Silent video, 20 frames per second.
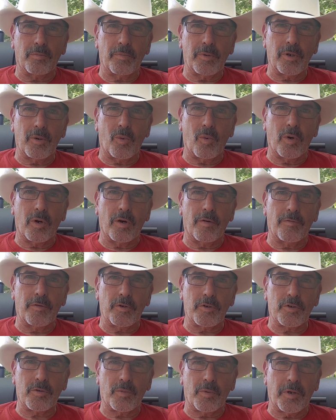Be aware of
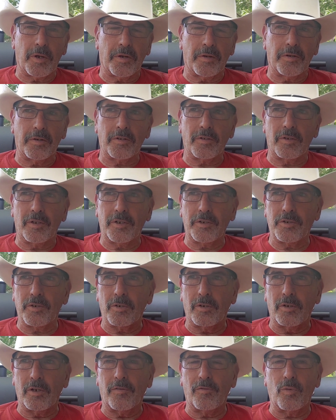your surroundings. Let
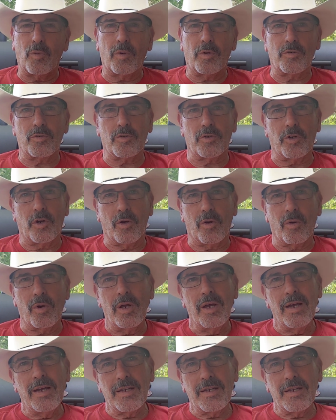your loved ones know.